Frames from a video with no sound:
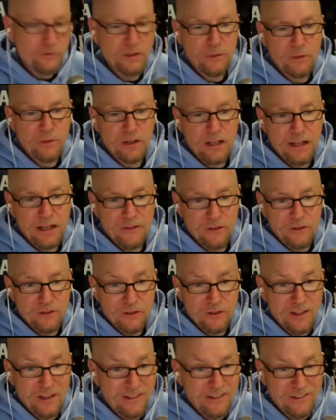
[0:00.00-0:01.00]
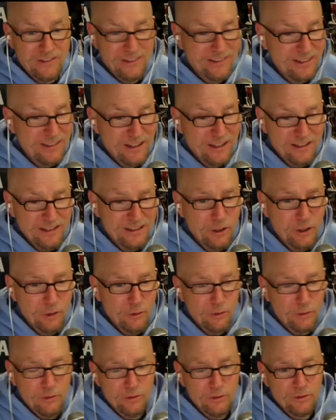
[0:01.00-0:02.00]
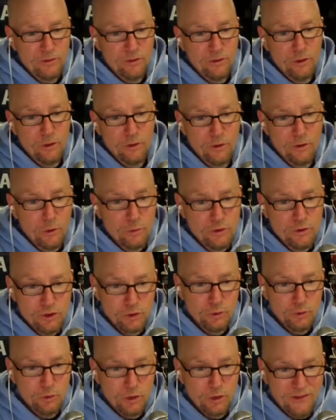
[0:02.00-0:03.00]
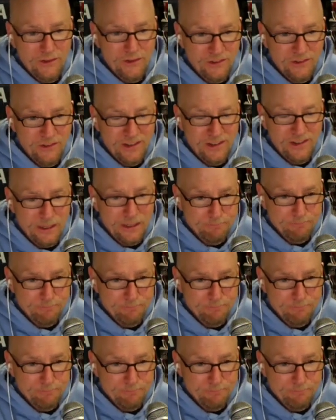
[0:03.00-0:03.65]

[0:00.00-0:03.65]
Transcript: different kinds of designs. And no two look the same.